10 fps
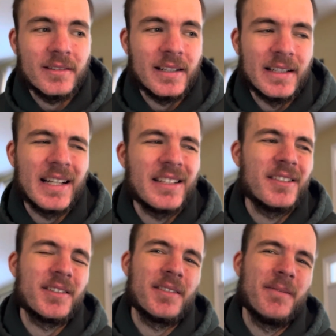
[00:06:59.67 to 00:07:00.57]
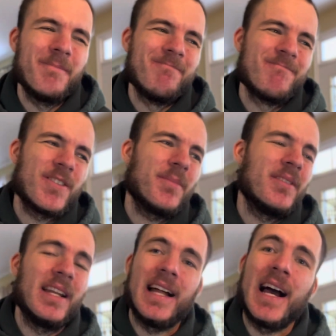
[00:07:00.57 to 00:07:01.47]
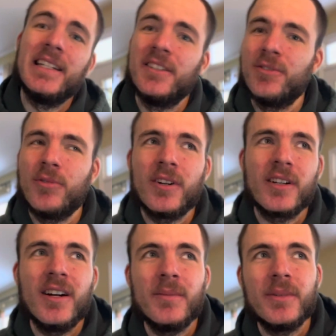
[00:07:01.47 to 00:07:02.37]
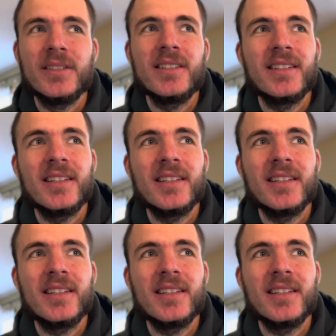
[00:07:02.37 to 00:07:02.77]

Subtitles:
And that's something that I need to work on. But it's like